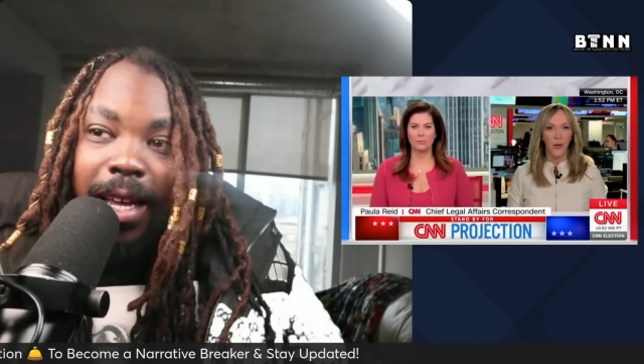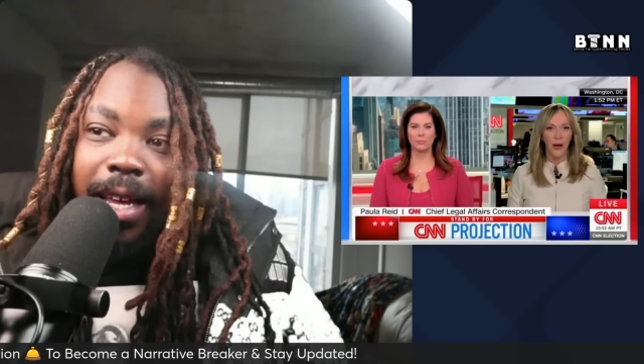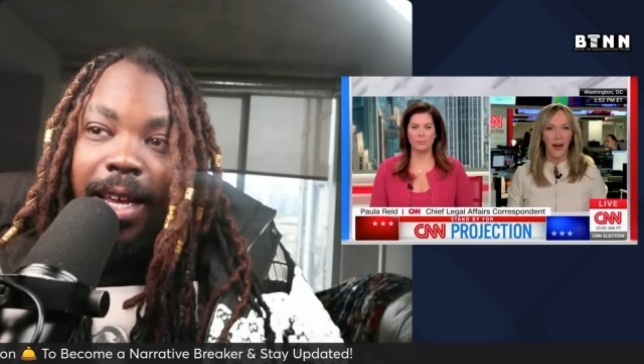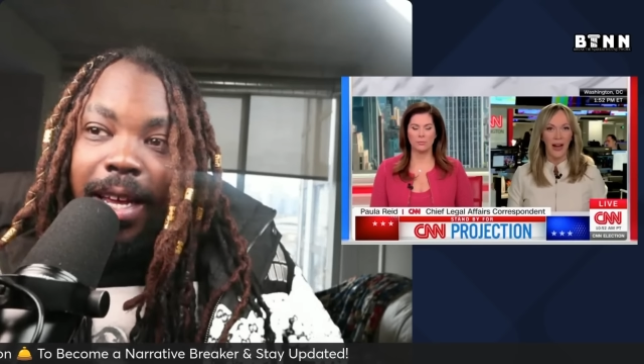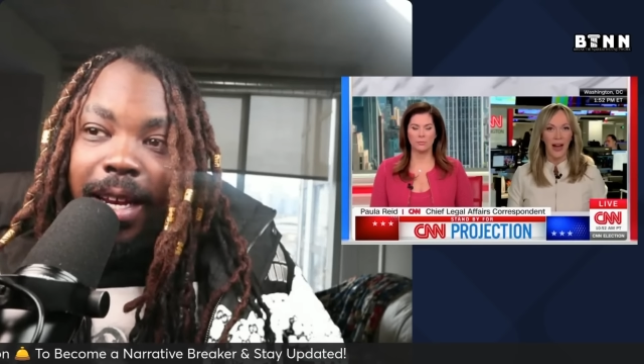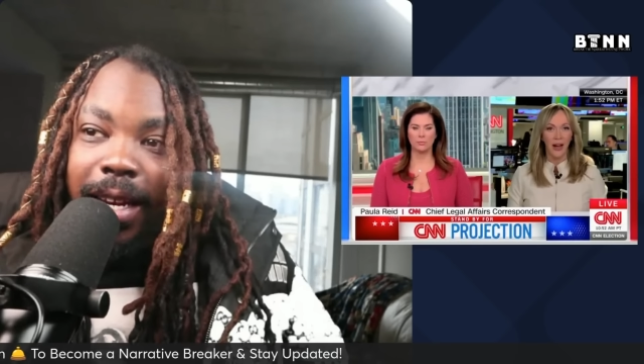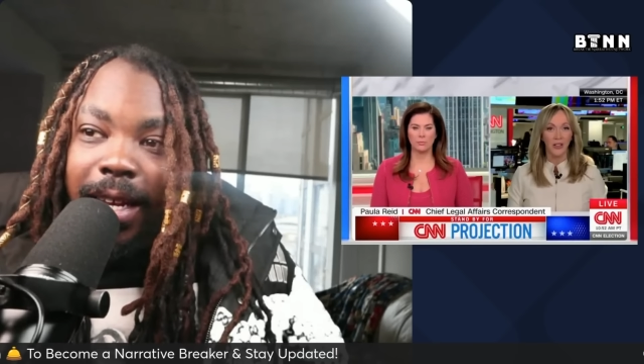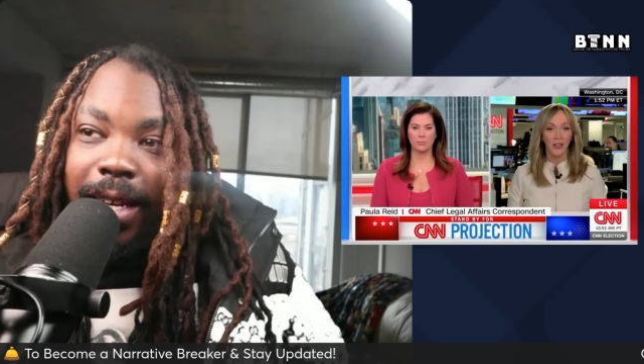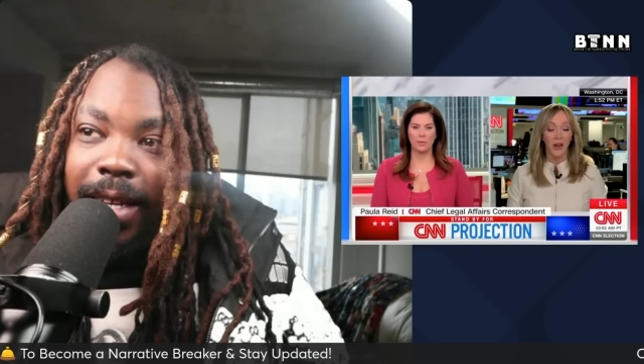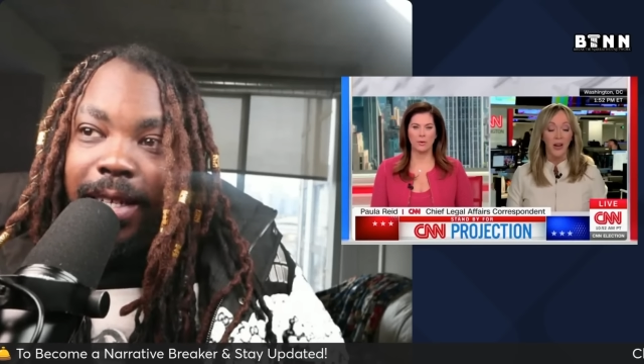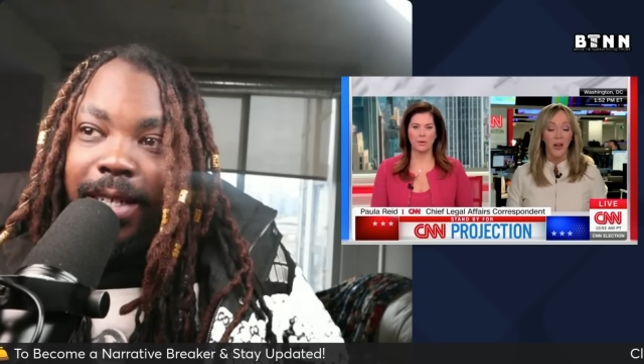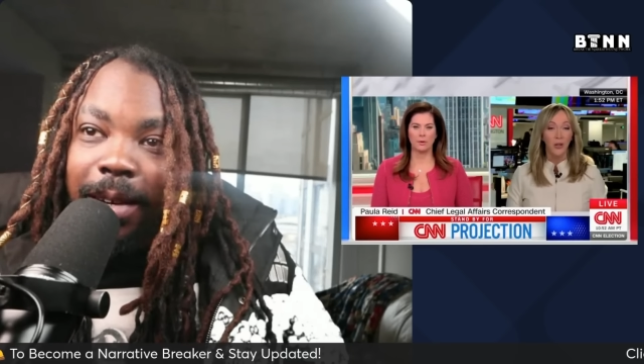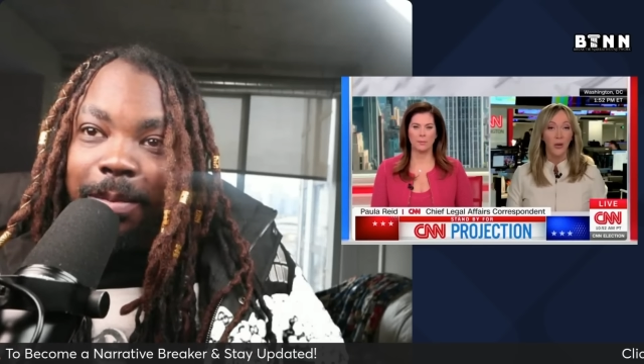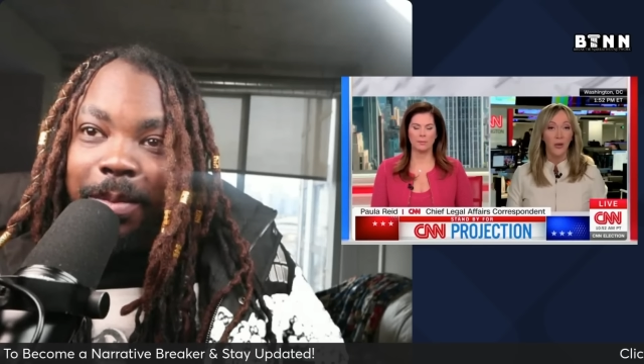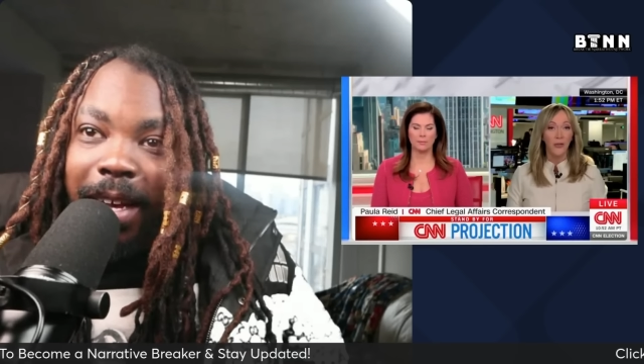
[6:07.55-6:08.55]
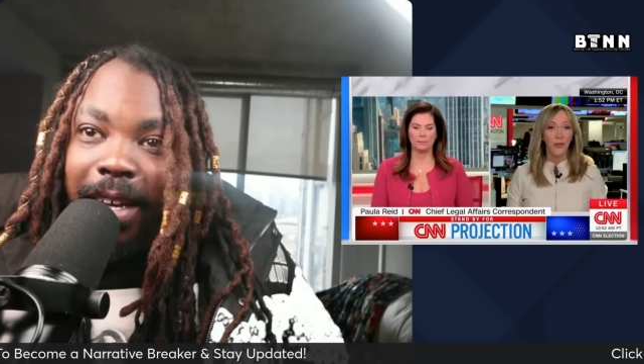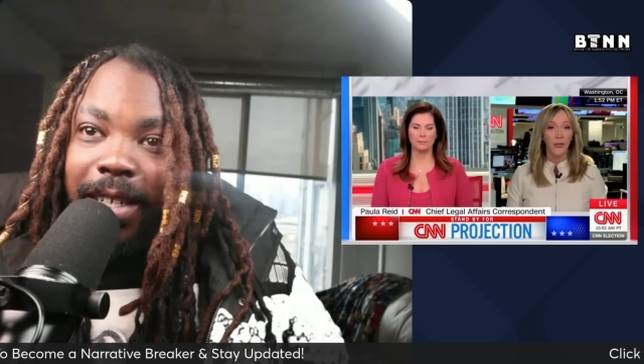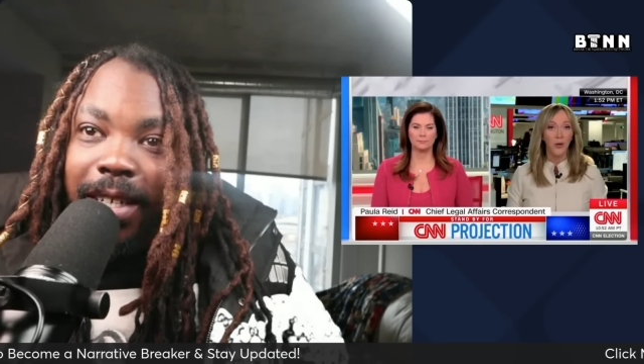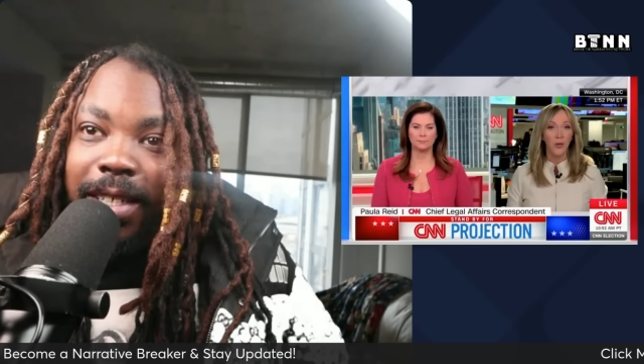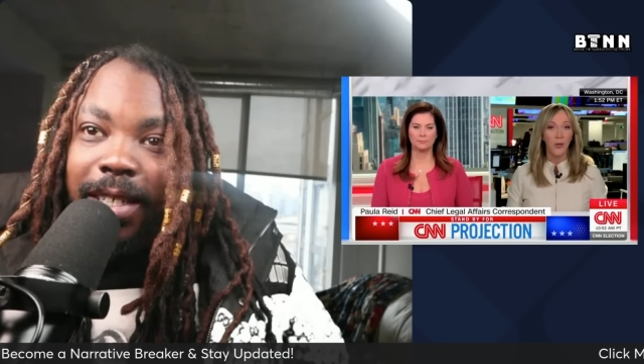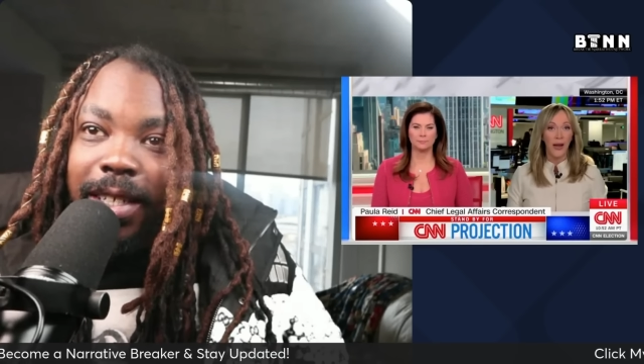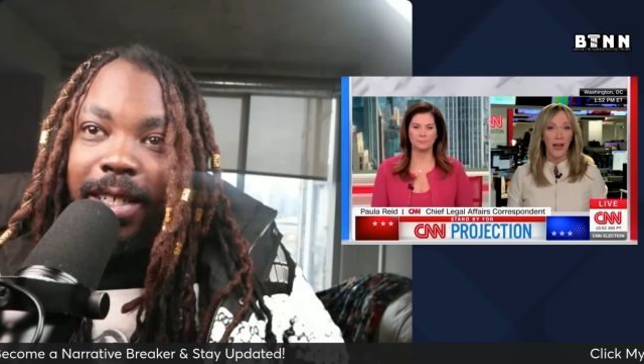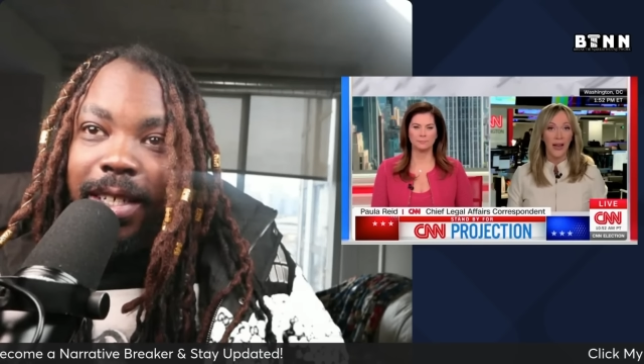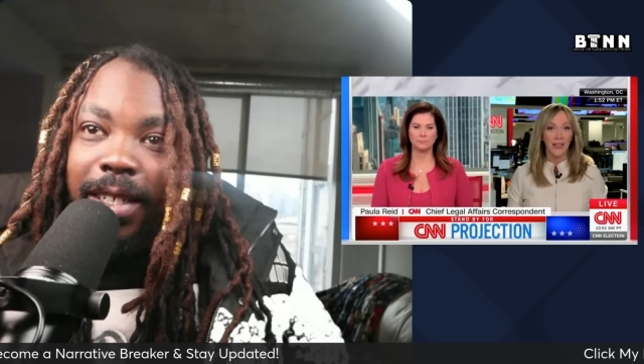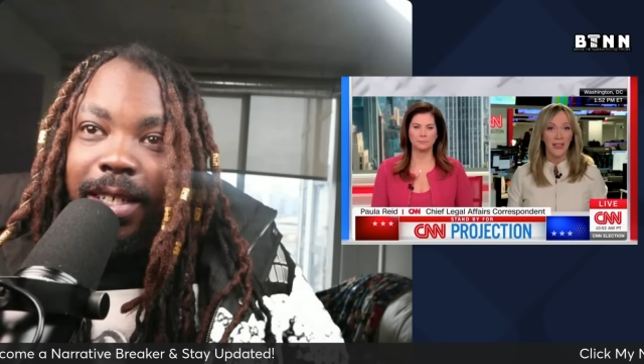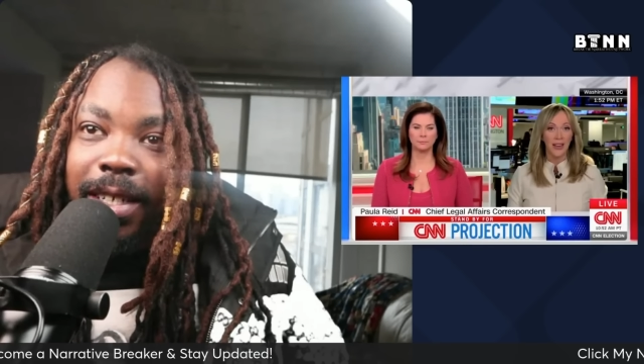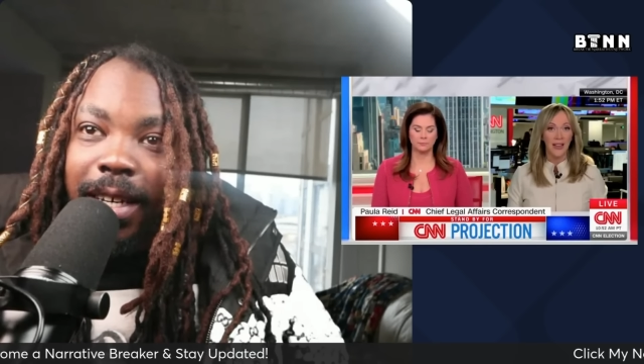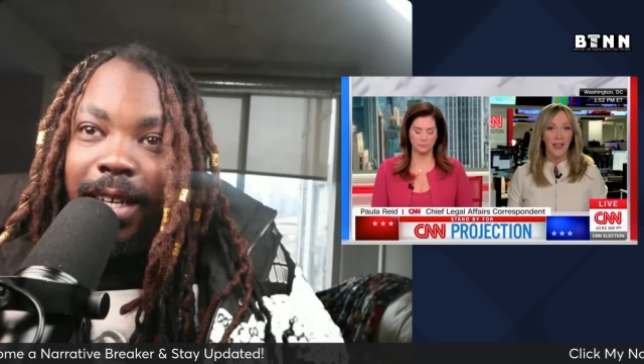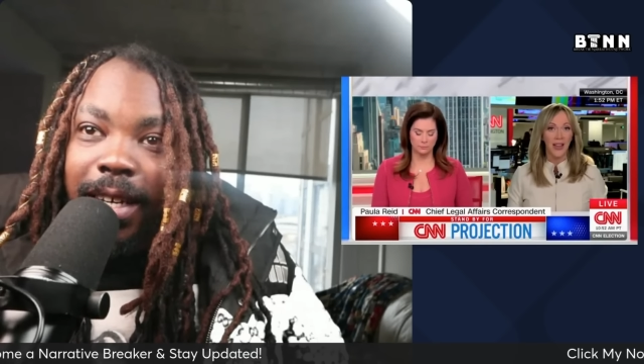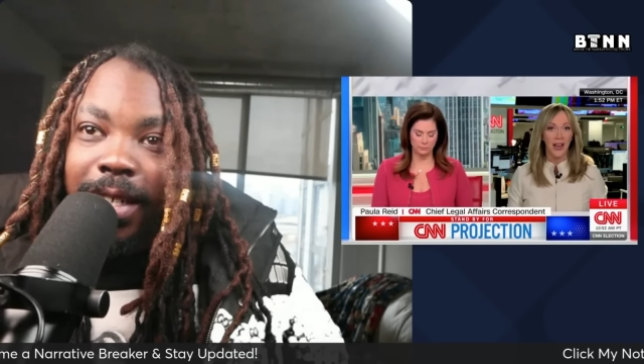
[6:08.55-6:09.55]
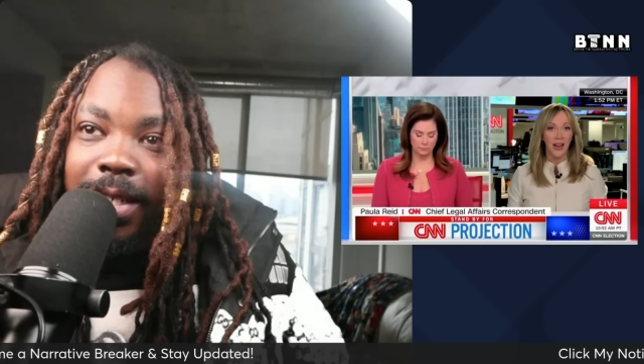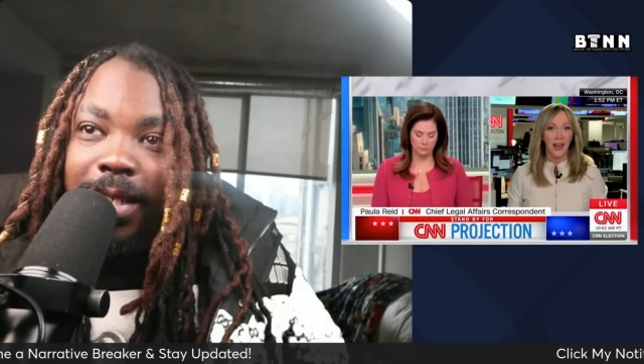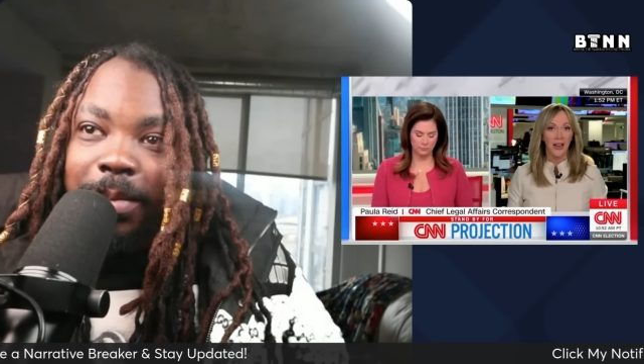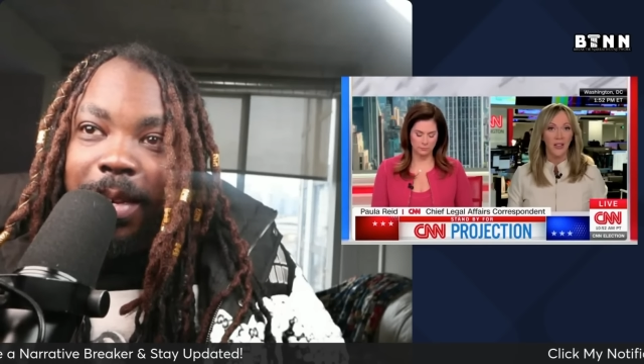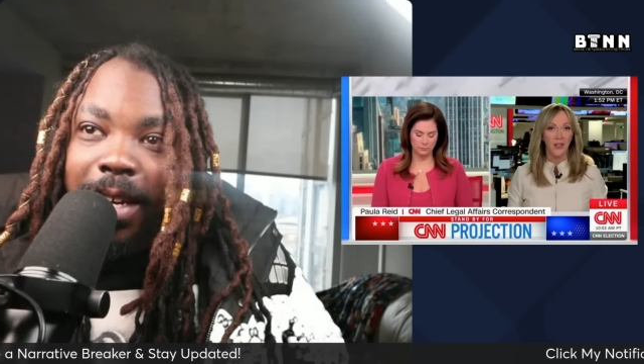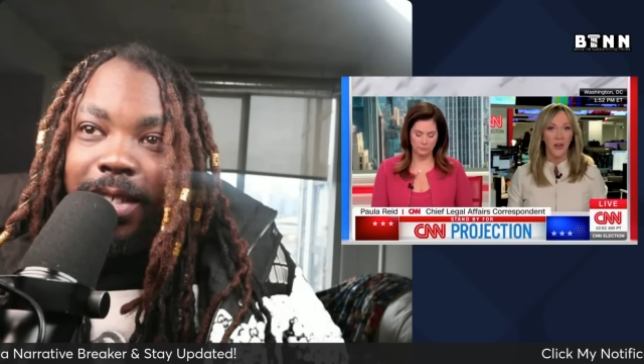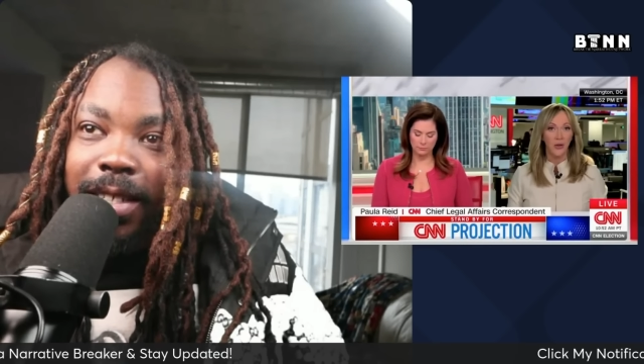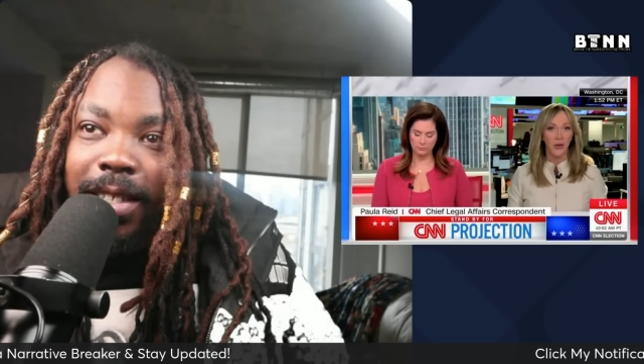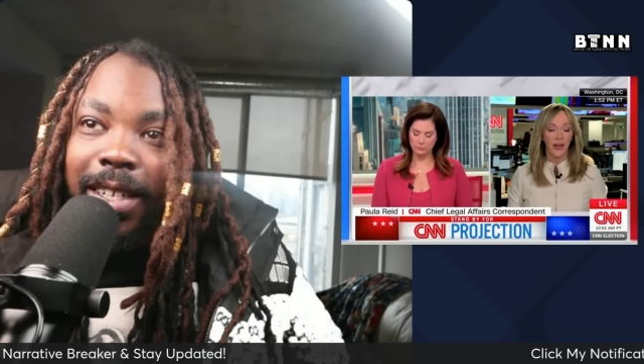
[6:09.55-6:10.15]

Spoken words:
It is amazing. It is amazing.